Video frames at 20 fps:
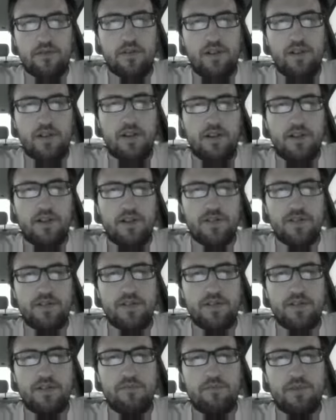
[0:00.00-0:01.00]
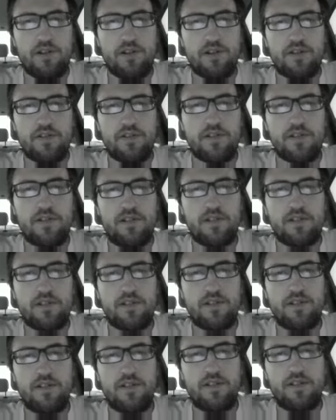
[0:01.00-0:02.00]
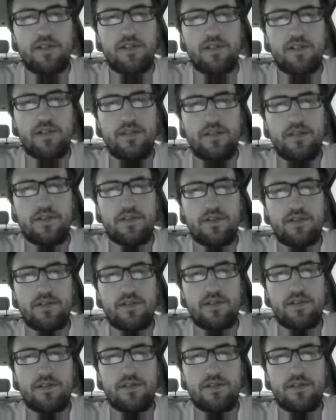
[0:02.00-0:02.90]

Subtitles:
I is less than boxes dot size.